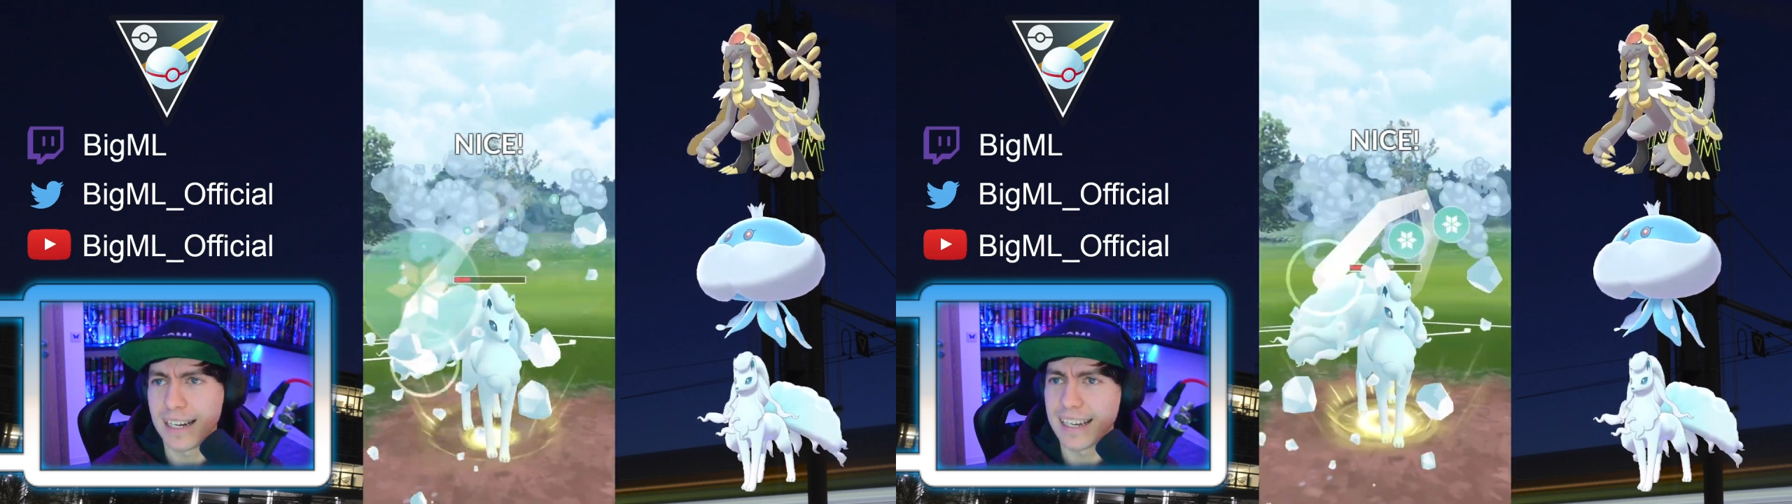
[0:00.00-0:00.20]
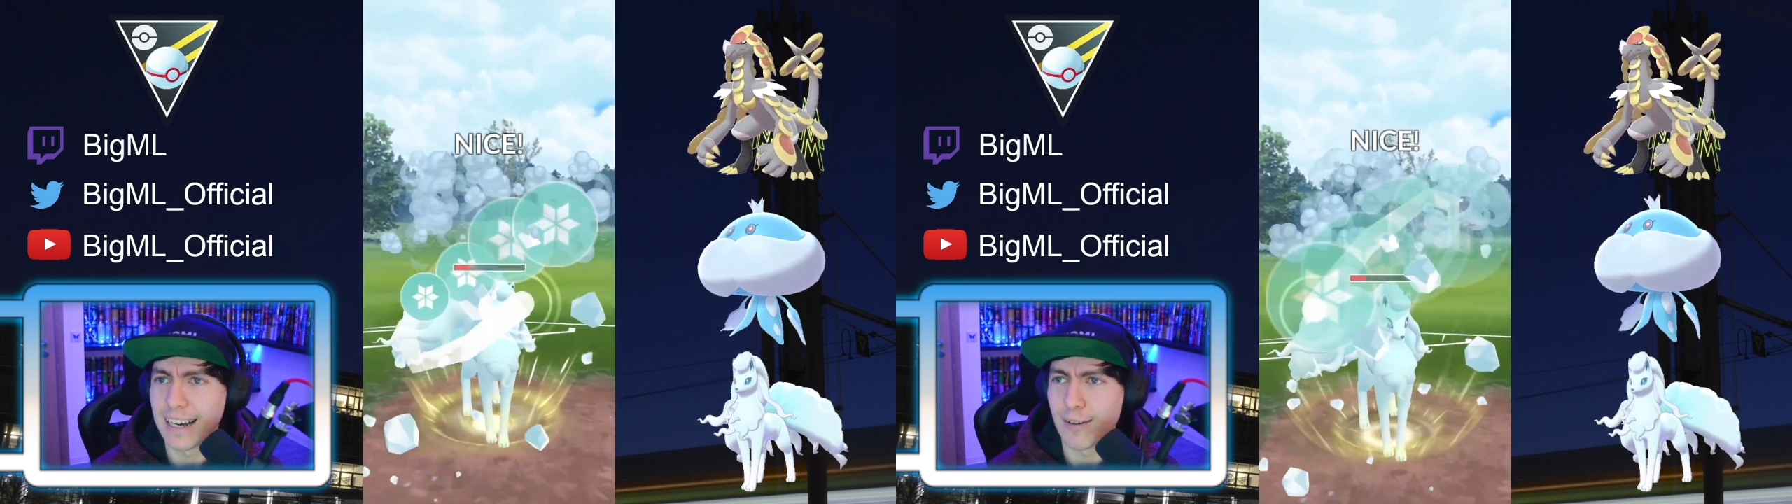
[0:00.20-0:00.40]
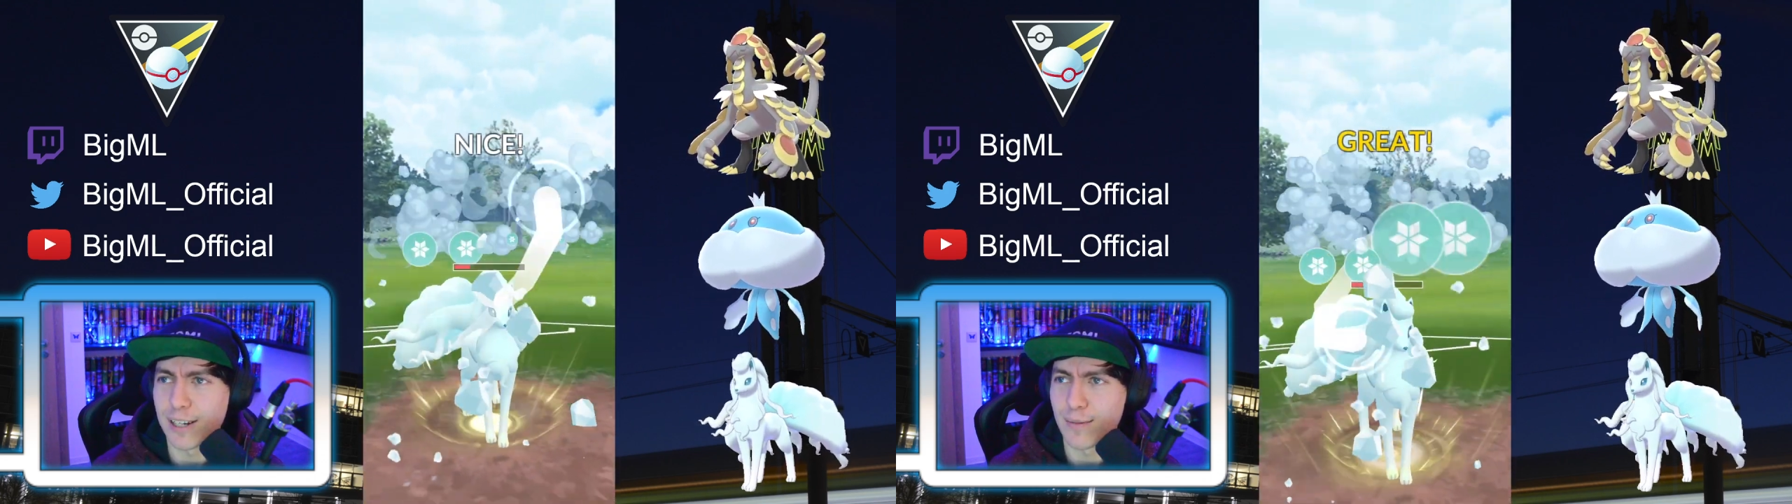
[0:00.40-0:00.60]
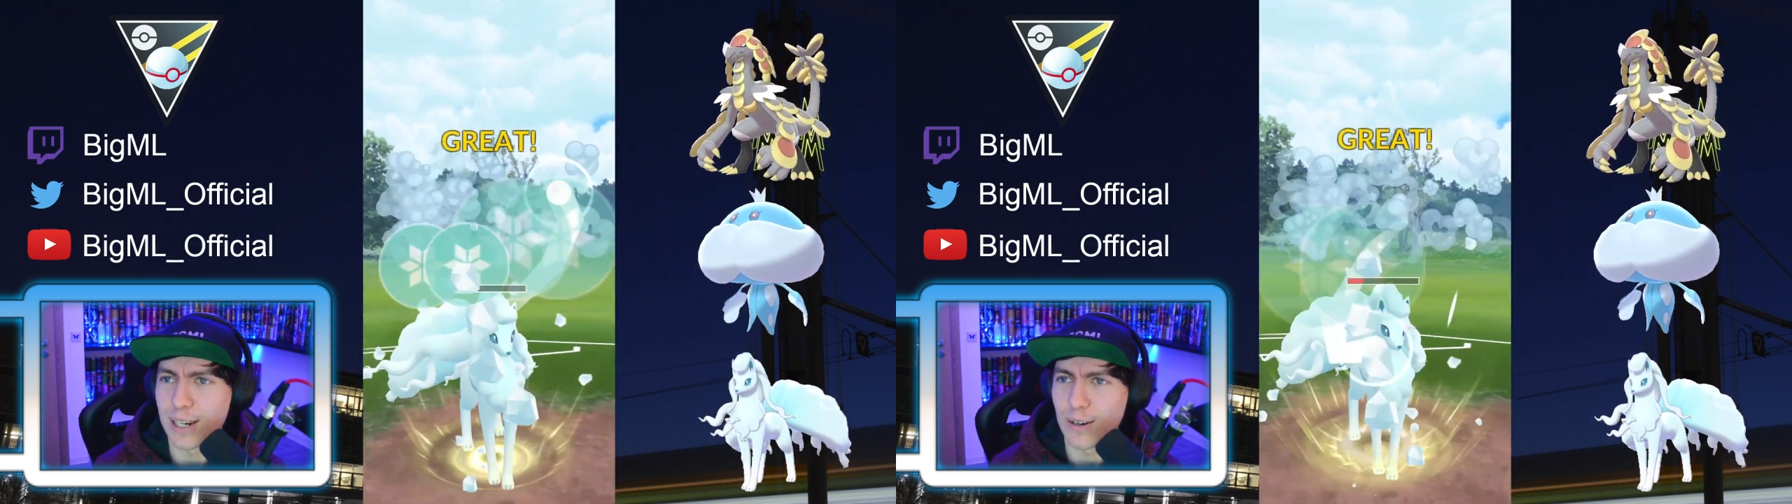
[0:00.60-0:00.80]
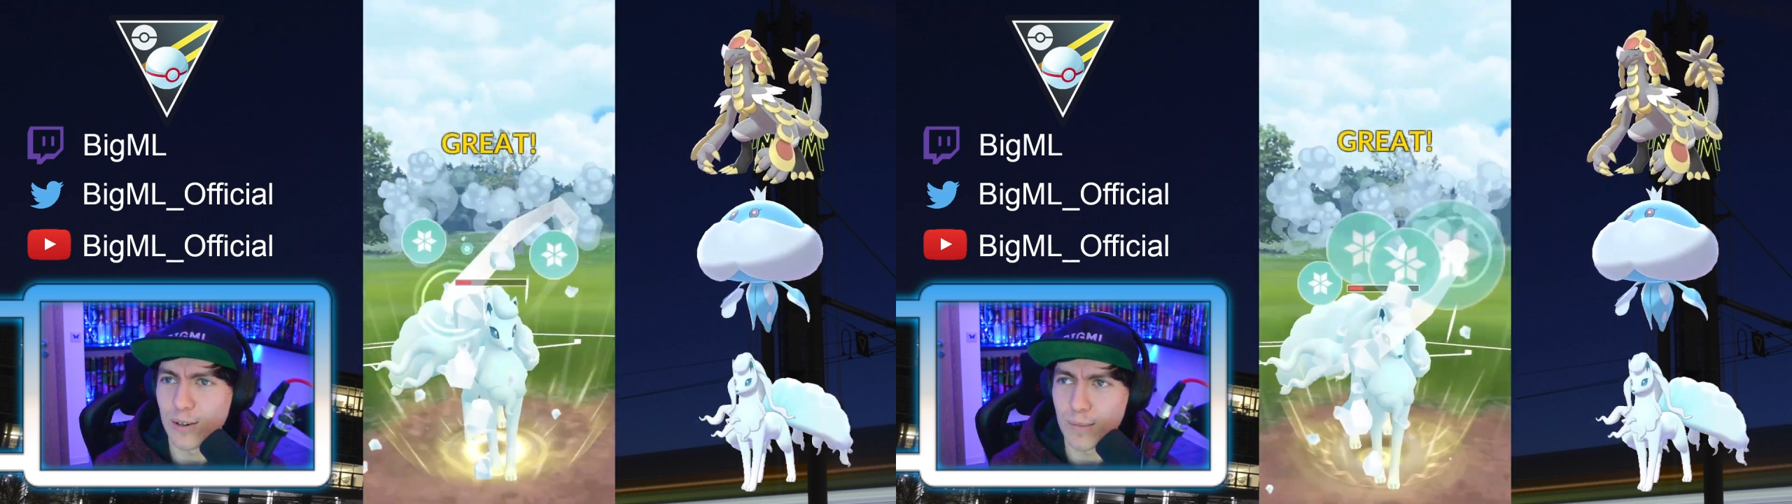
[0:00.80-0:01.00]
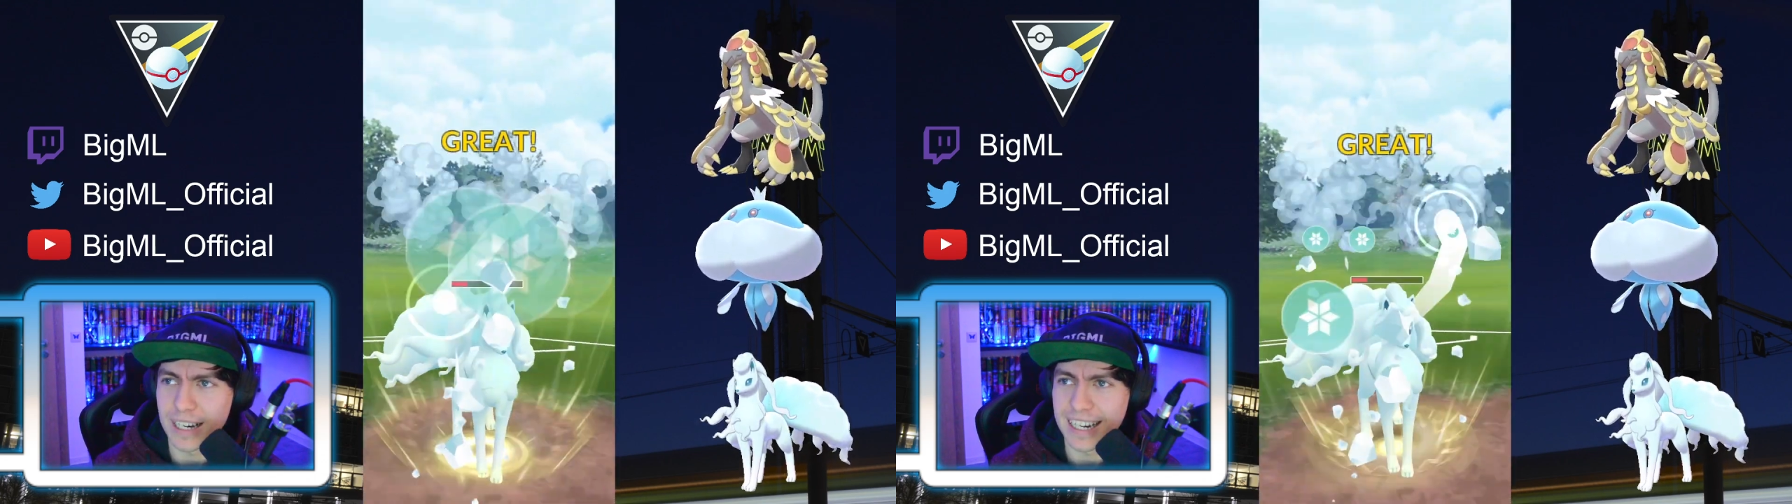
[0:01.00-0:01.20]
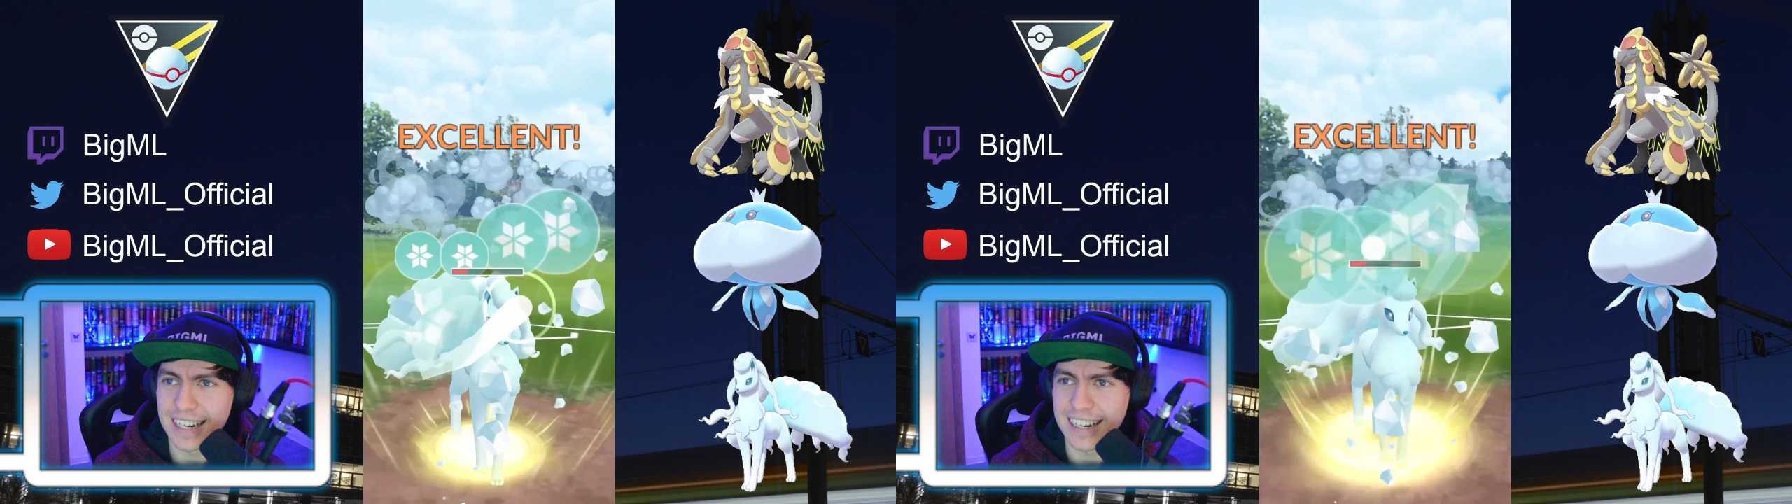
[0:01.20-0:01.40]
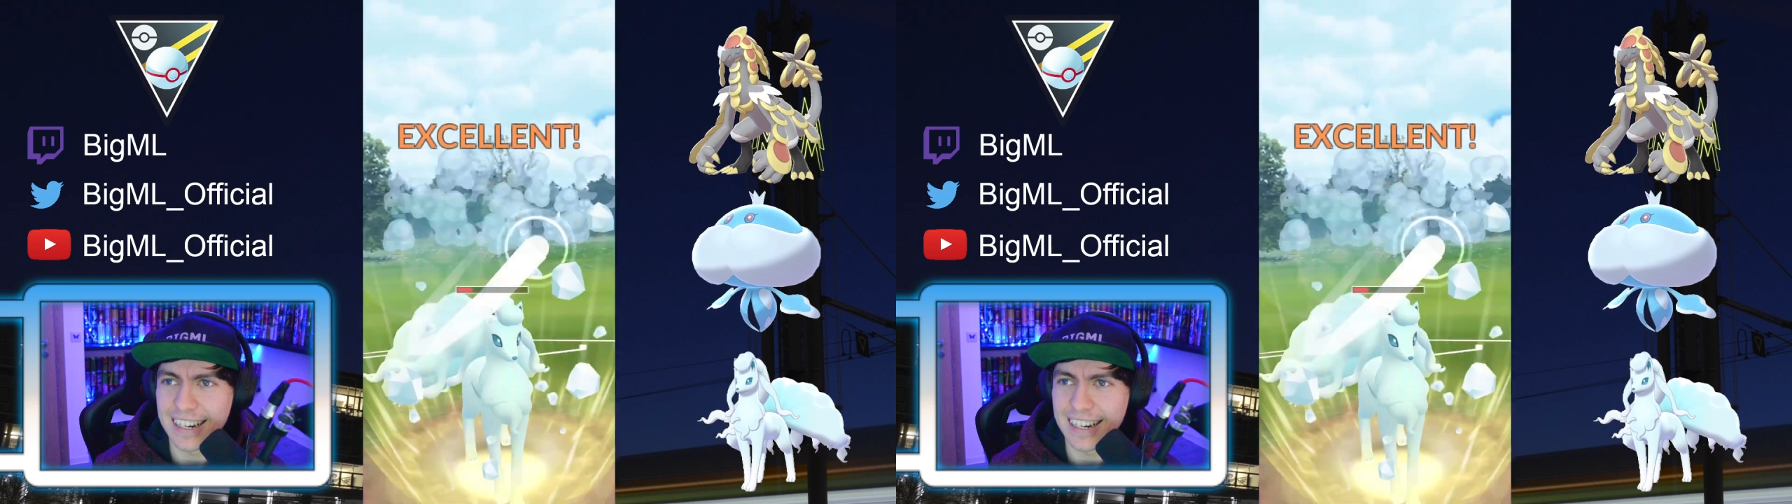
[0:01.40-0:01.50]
now I switch out to my A9 and